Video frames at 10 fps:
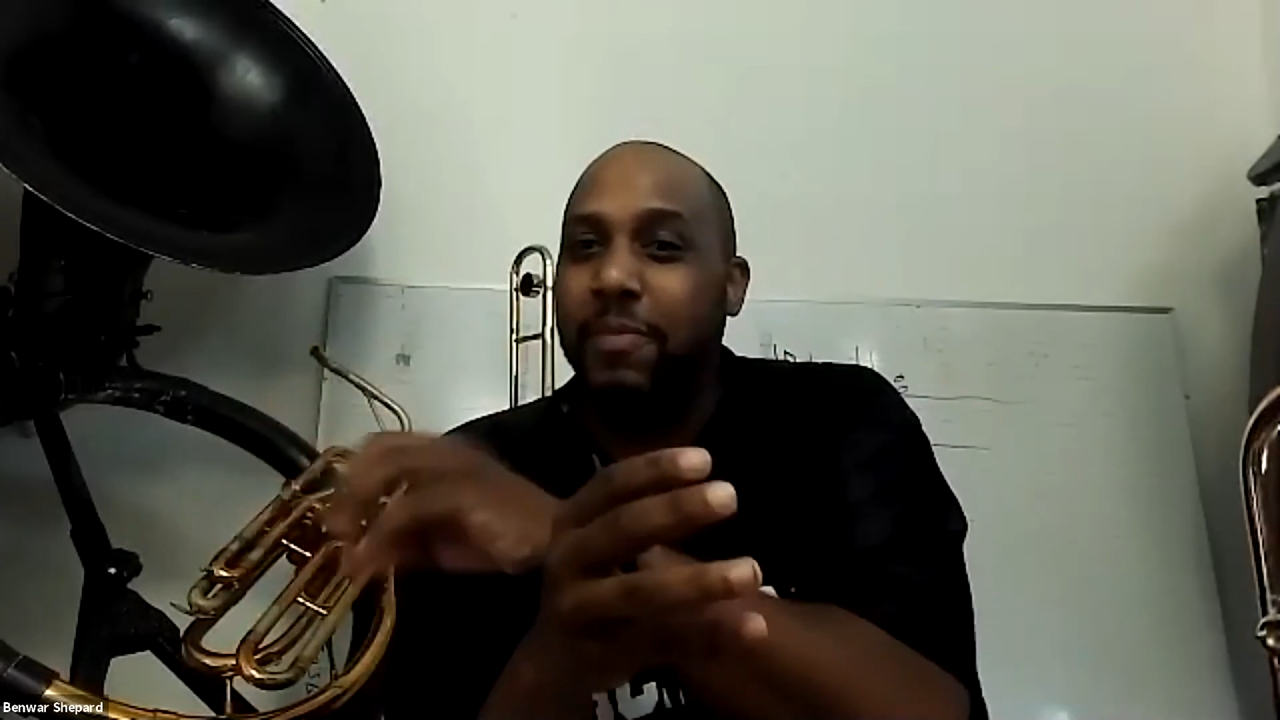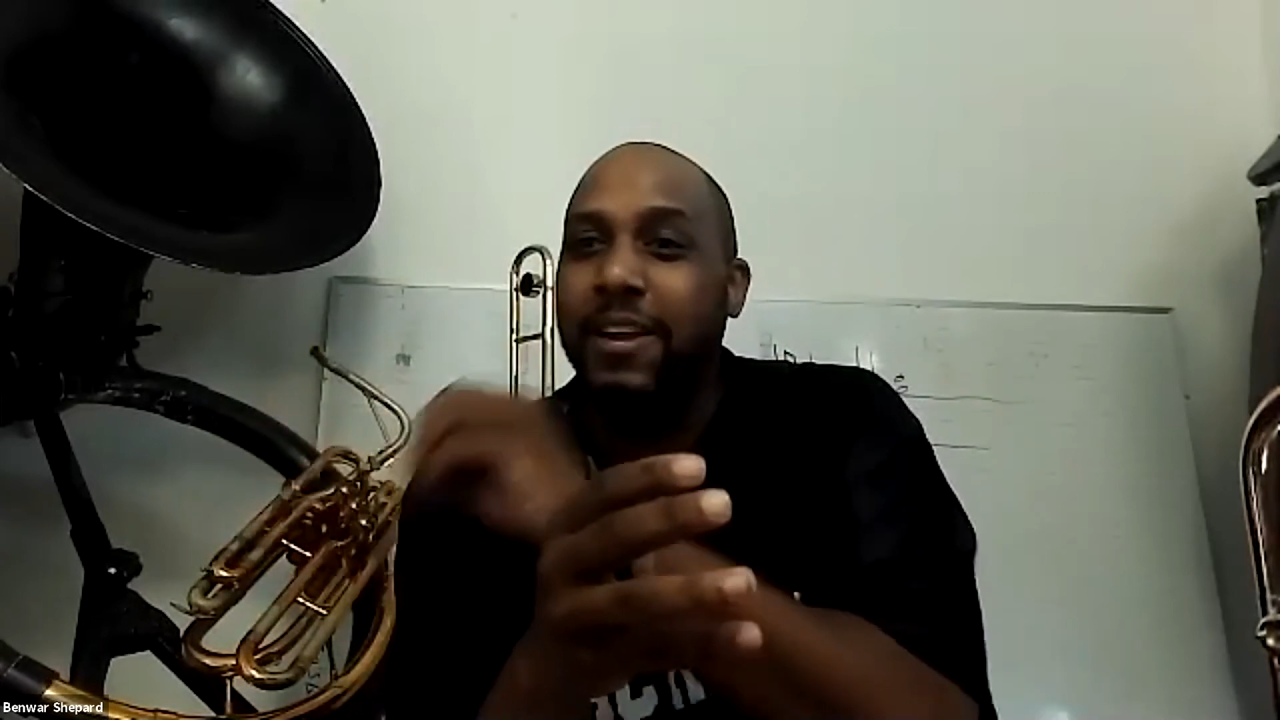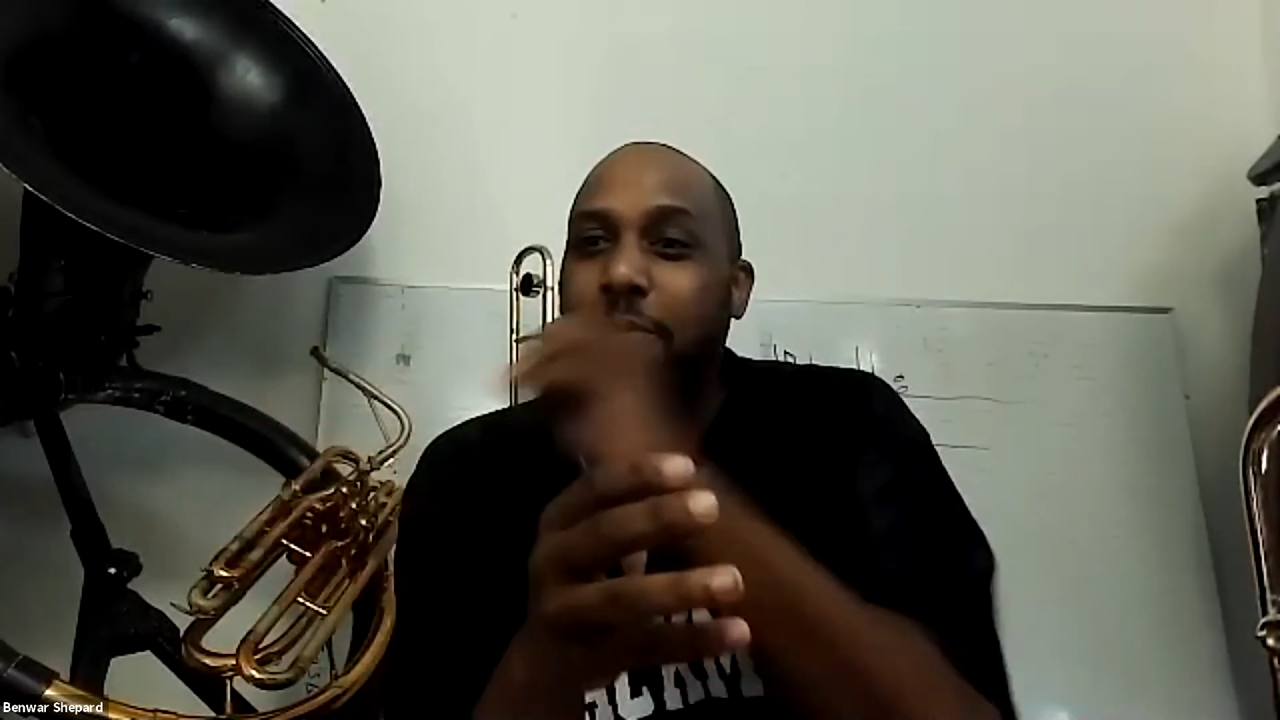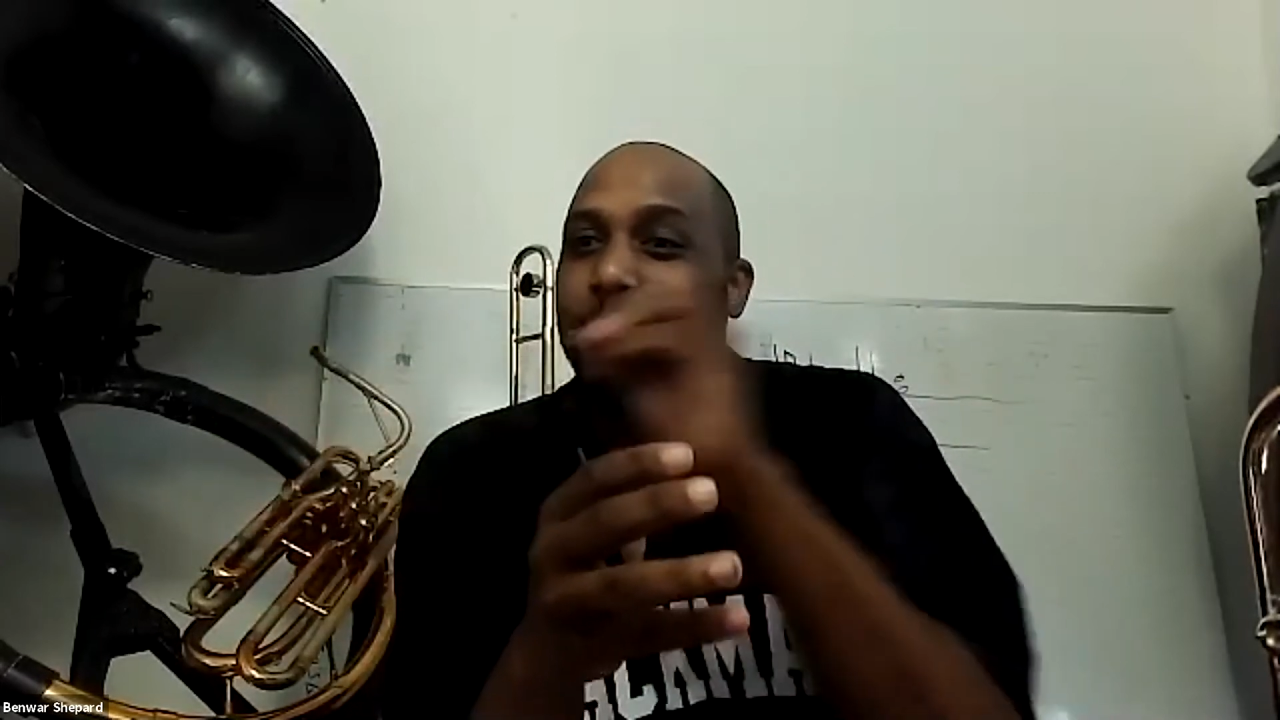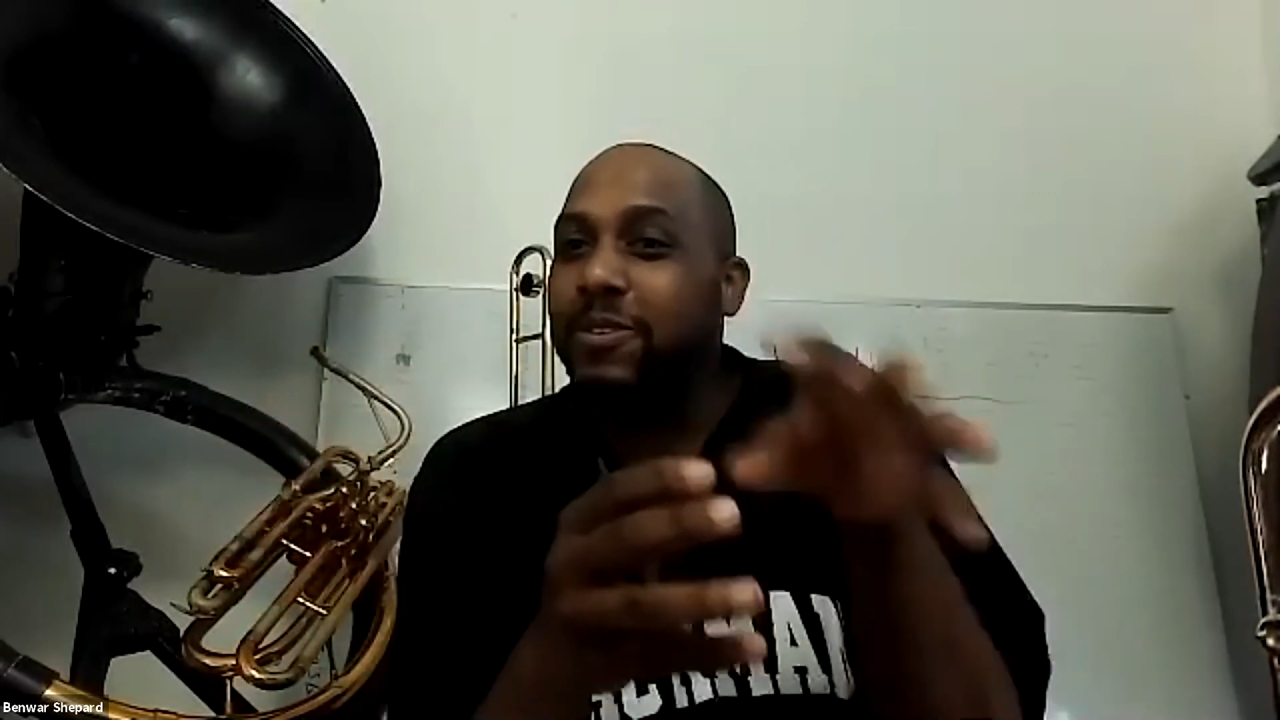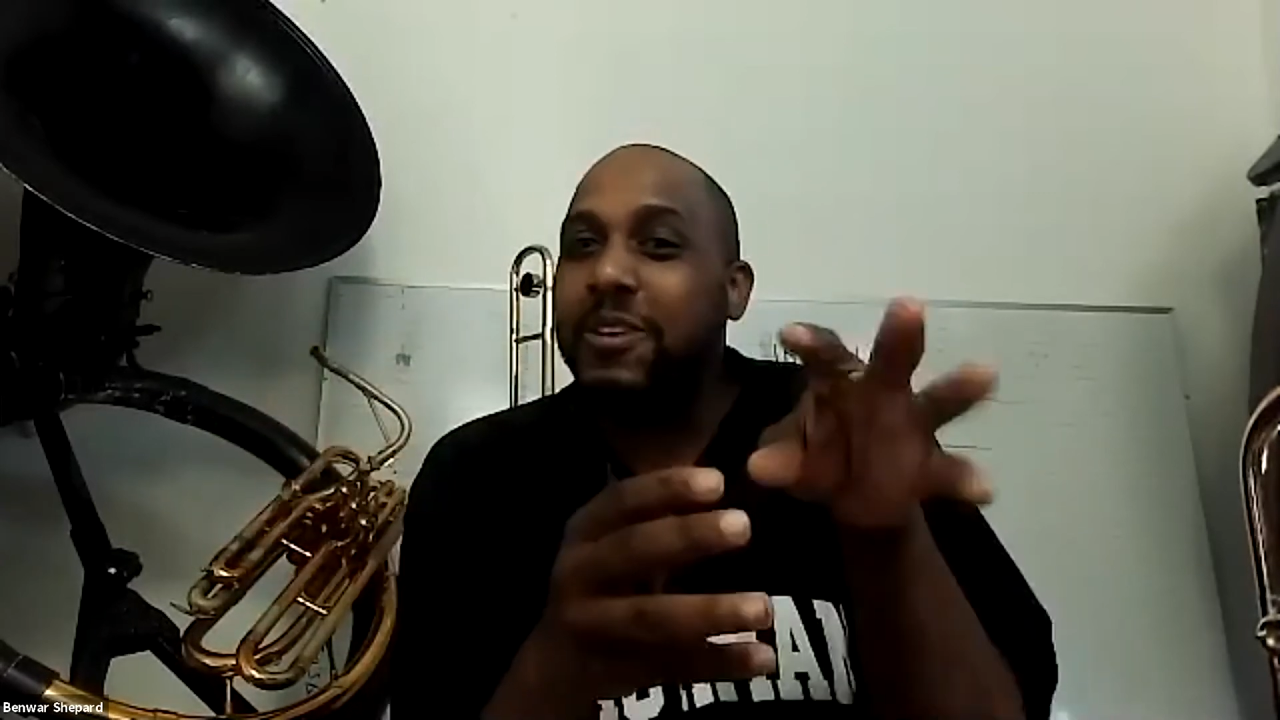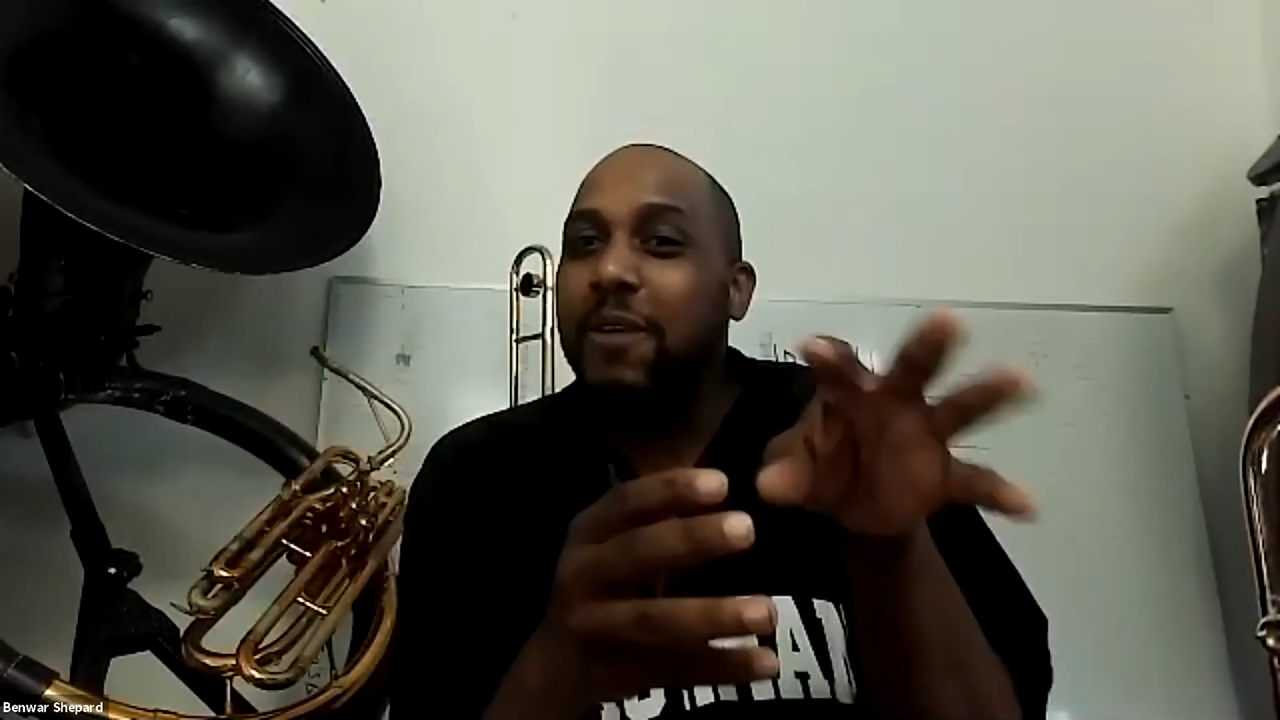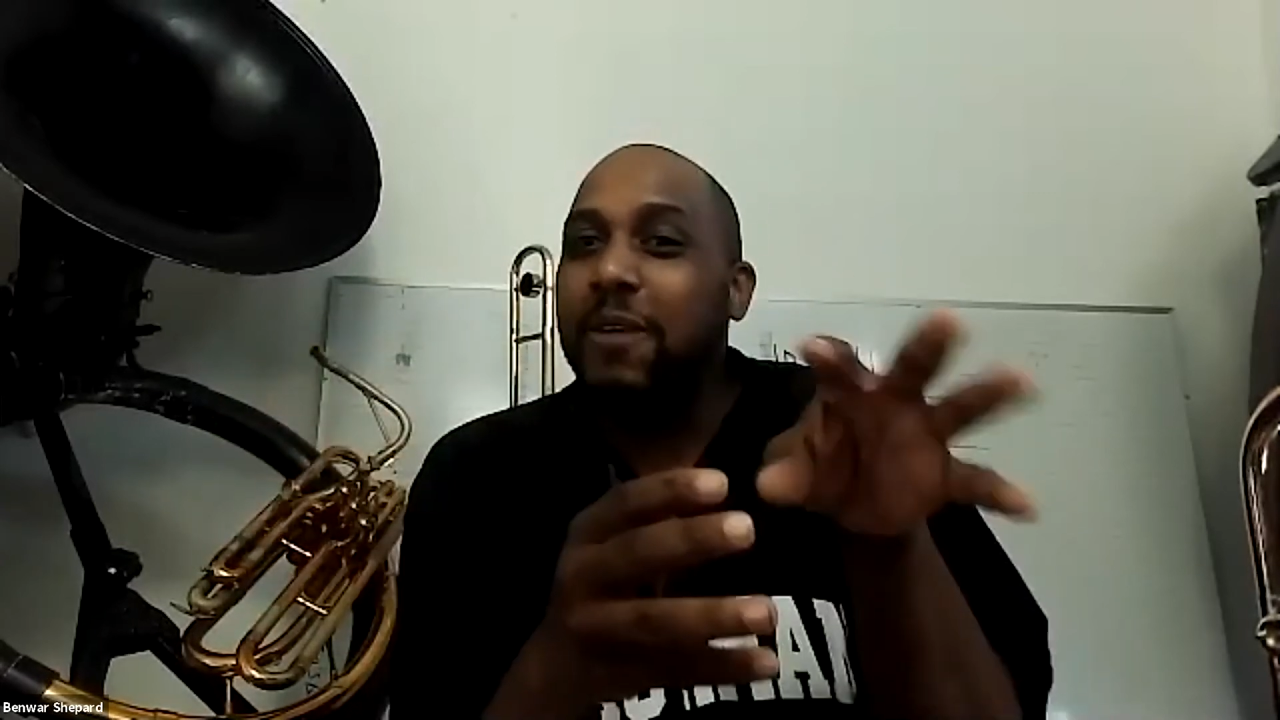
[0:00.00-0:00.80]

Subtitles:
might help you with